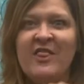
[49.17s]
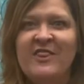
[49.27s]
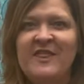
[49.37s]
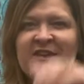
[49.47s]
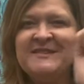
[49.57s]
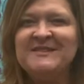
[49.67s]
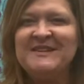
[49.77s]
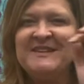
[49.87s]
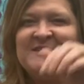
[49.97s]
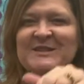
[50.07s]
This
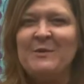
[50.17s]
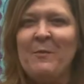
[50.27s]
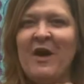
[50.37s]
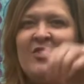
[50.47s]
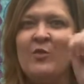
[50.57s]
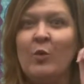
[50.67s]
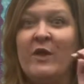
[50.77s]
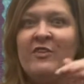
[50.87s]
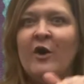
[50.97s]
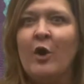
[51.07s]
is the month
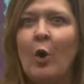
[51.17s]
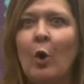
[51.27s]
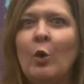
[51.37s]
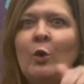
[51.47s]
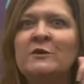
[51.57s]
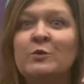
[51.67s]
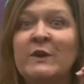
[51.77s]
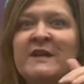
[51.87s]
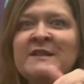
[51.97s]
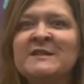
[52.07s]
when the cold
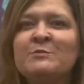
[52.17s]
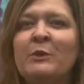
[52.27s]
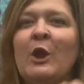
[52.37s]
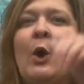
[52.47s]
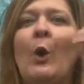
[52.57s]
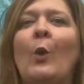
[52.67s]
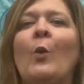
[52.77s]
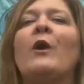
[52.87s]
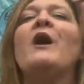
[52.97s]
winds blow.